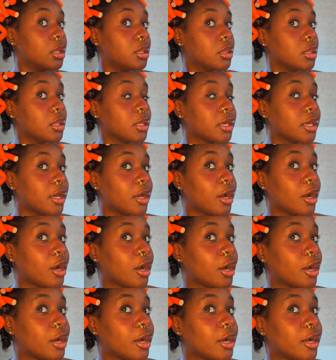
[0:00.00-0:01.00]
Look at
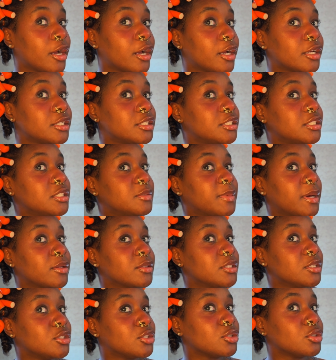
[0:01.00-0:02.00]
her. She's
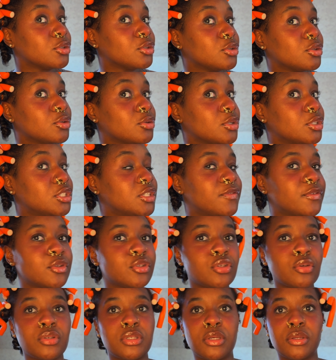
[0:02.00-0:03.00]
bouncy too, and she
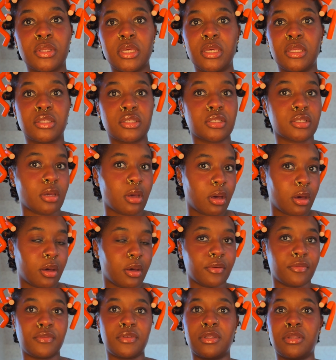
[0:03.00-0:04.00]
feels so silky and
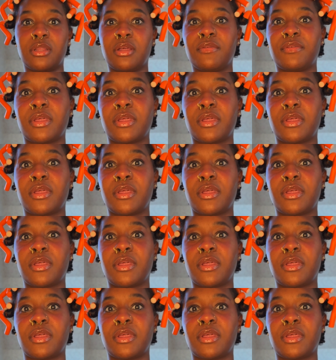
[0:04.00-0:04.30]
soft. Love